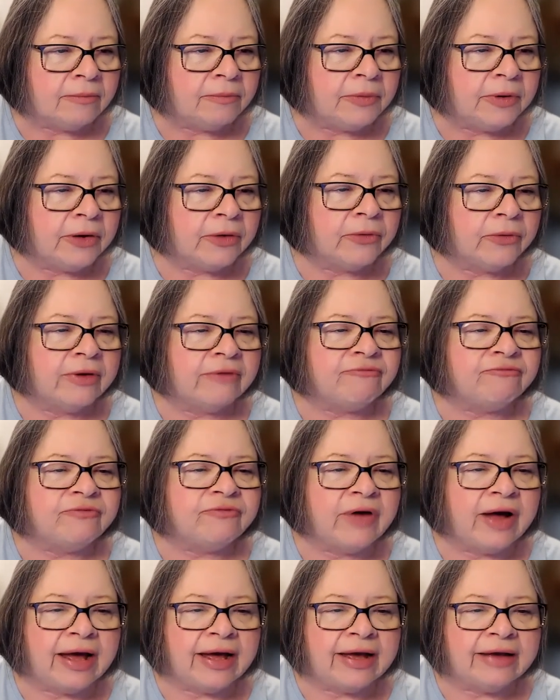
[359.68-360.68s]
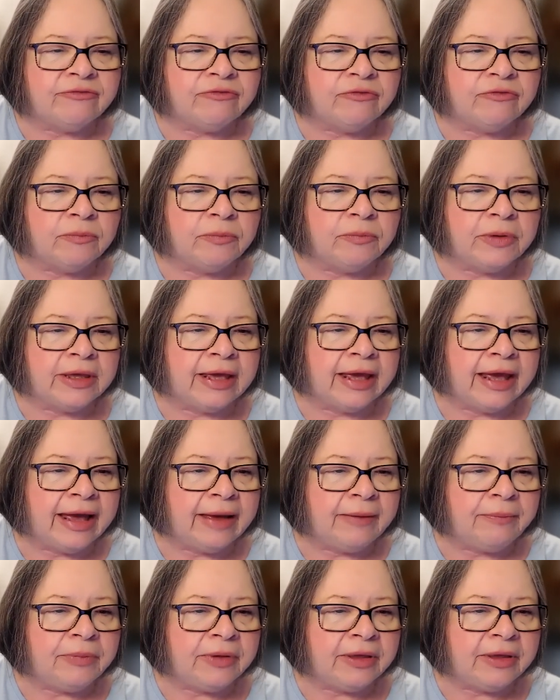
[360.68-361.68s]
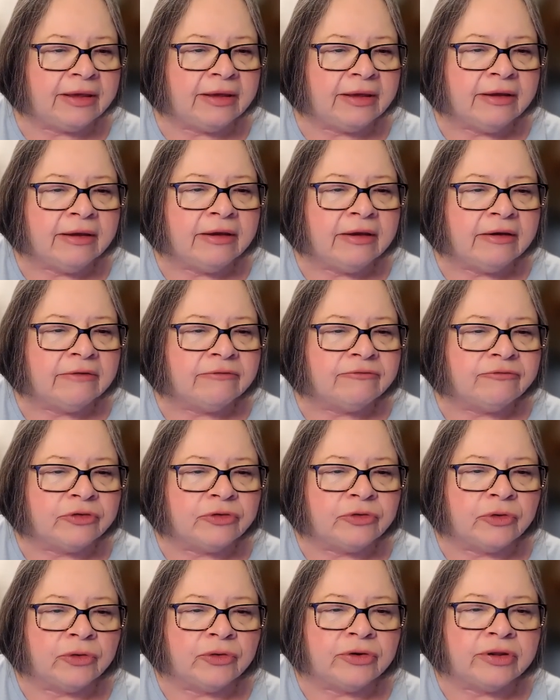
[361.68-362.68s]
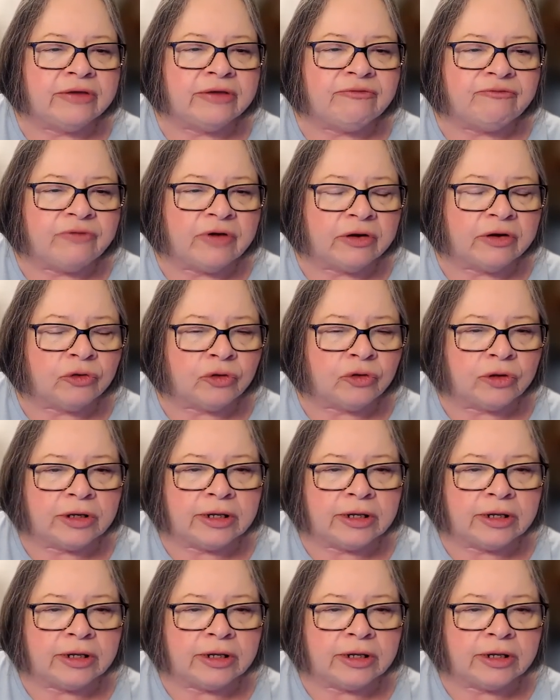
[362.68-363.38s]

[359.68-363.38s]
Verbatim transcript: Paragraph five be happy, for your only function